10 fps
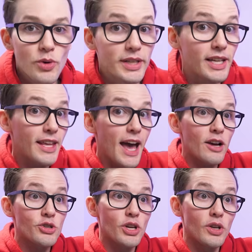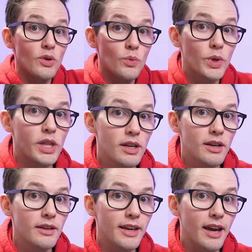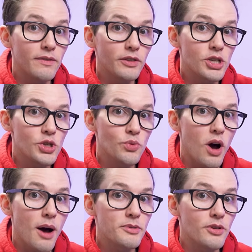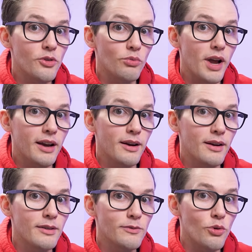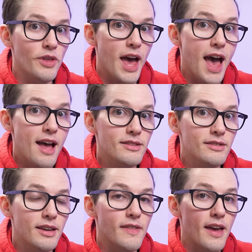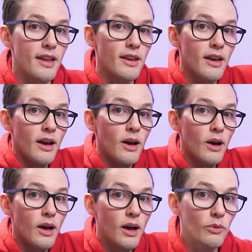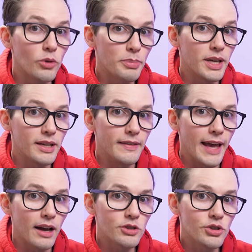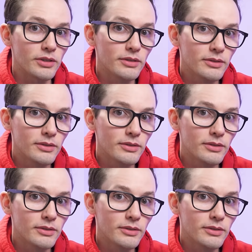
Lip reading: So I did the action, carefully swapped the record for the hat, and then repeated the action.